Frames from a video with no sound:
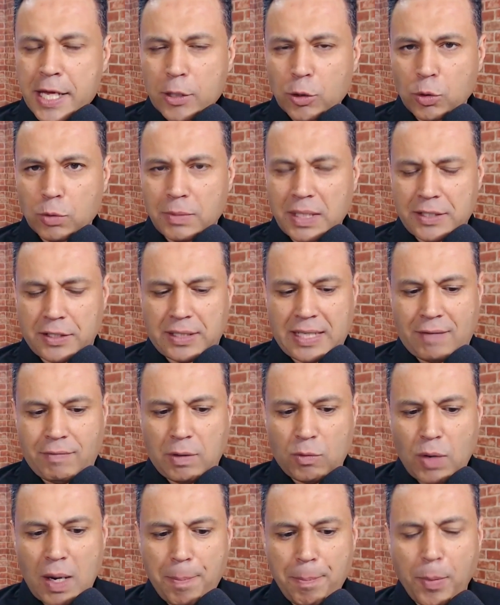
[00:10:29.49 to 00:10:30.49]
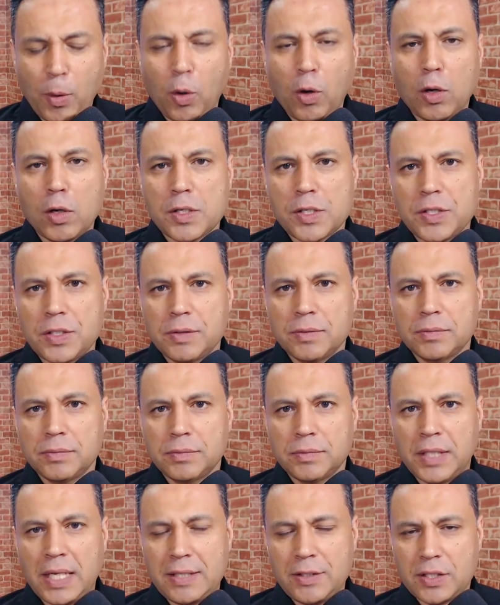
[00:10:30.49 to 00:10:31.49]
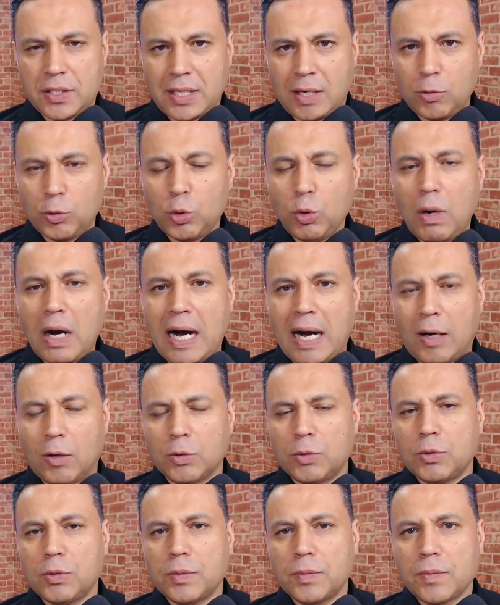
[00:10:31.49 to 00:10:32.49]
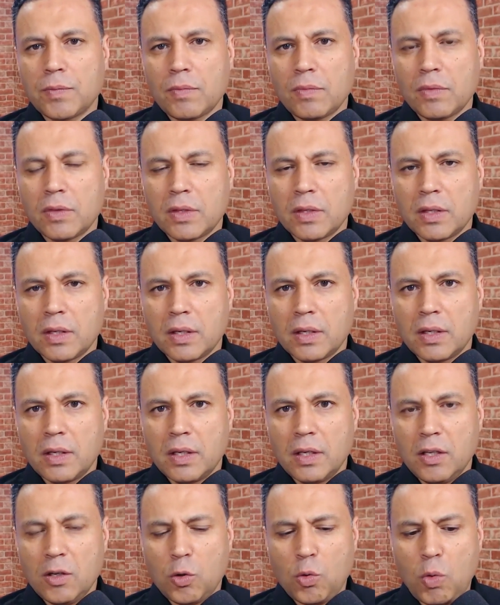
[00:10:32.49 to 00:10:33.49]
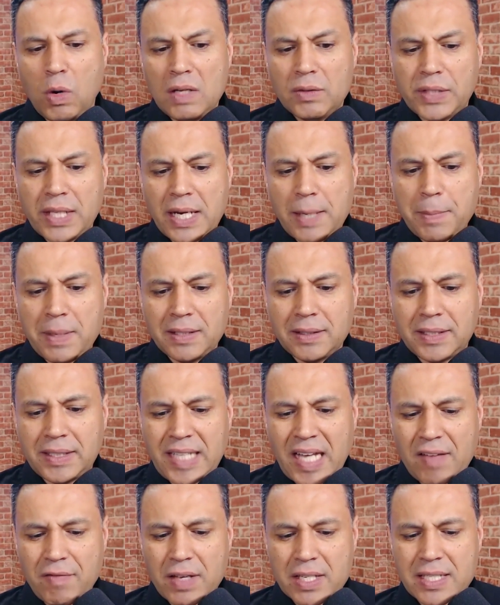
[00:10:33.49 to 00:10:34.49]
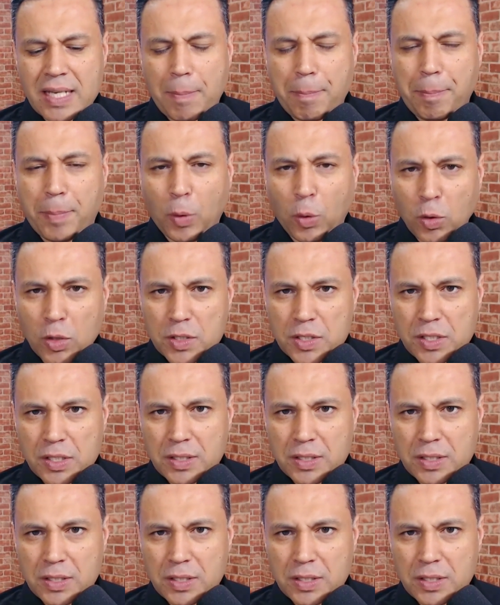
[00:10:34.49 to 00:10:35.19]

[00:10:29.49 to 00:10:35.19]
He was fallen, but he kept standing firm.